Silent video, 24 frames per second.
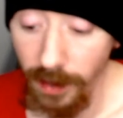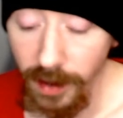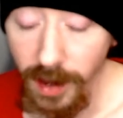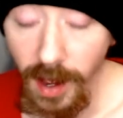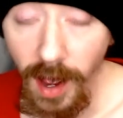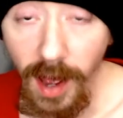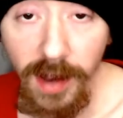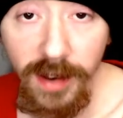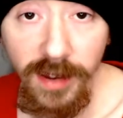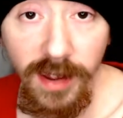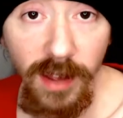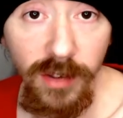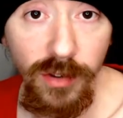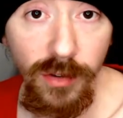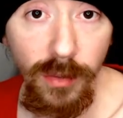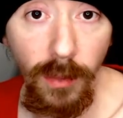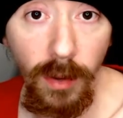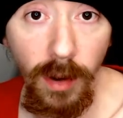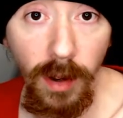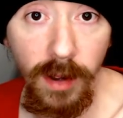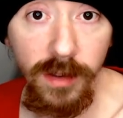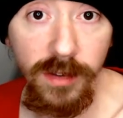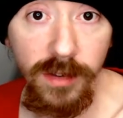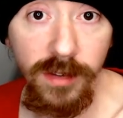contest
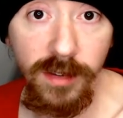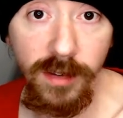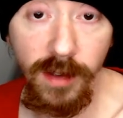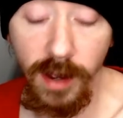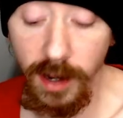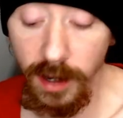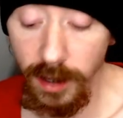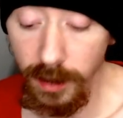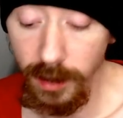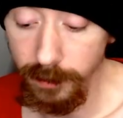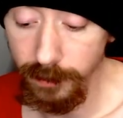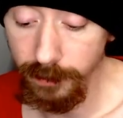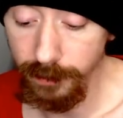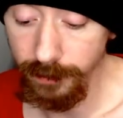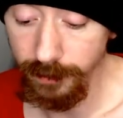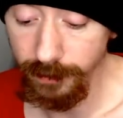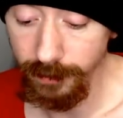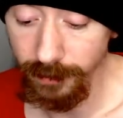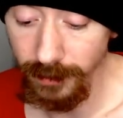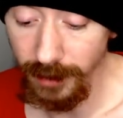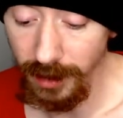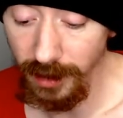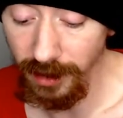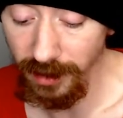was um,
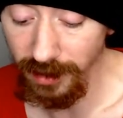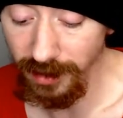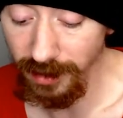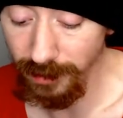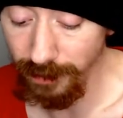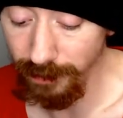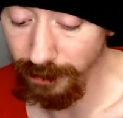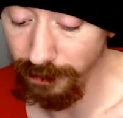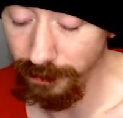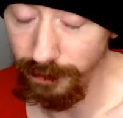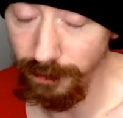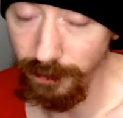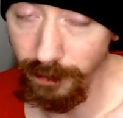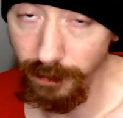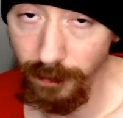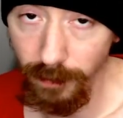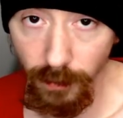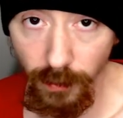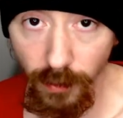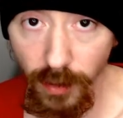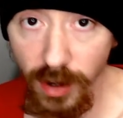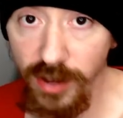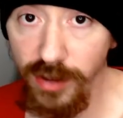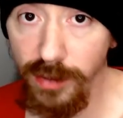you just
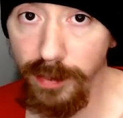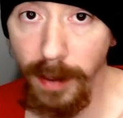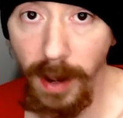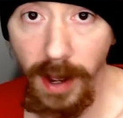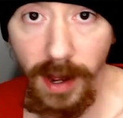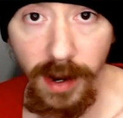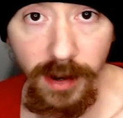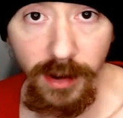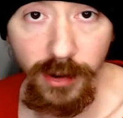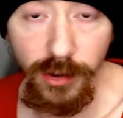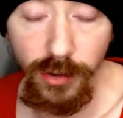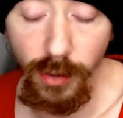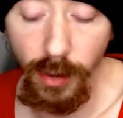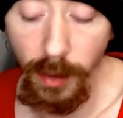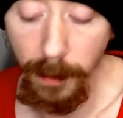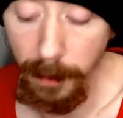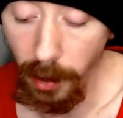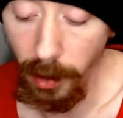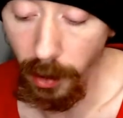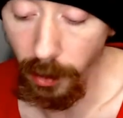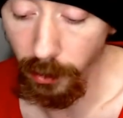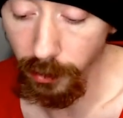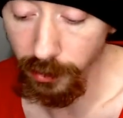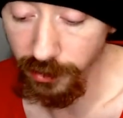responded to a
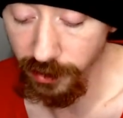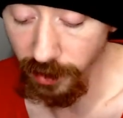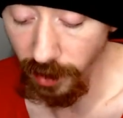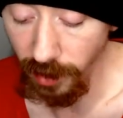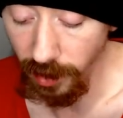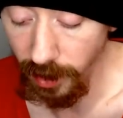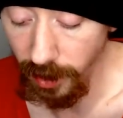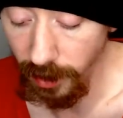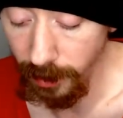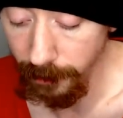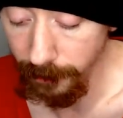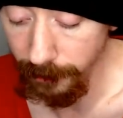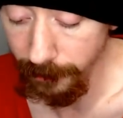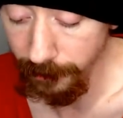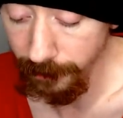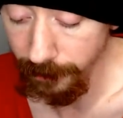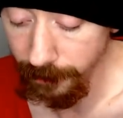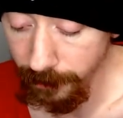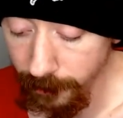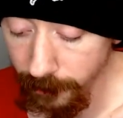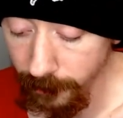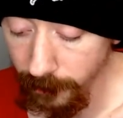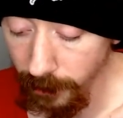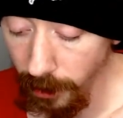post um,
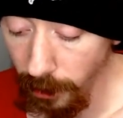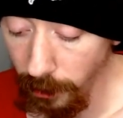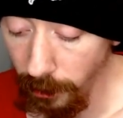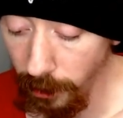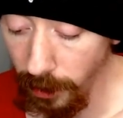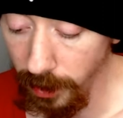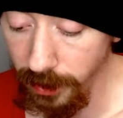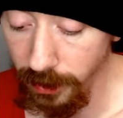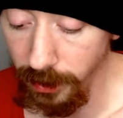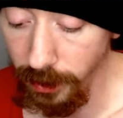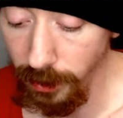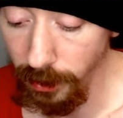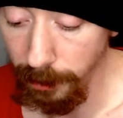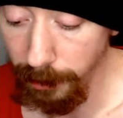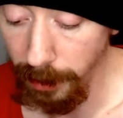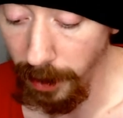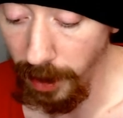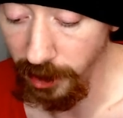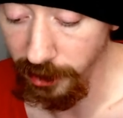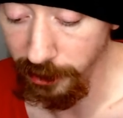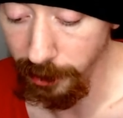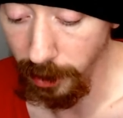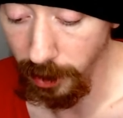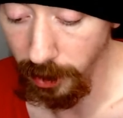with your
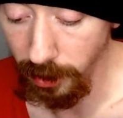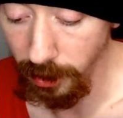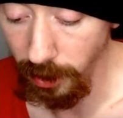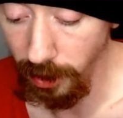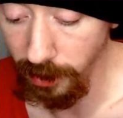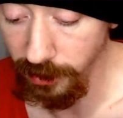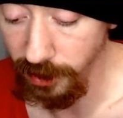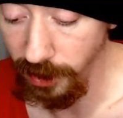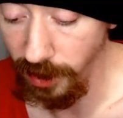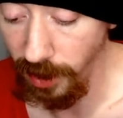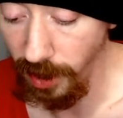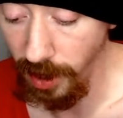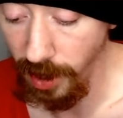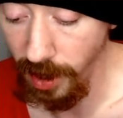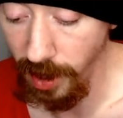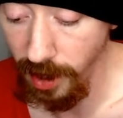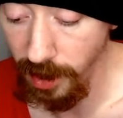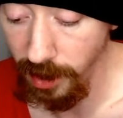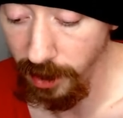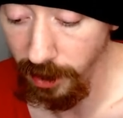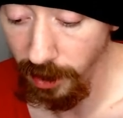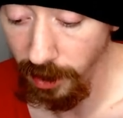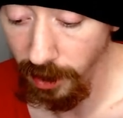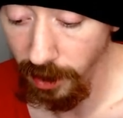Poshmark closet,
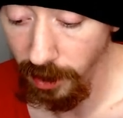and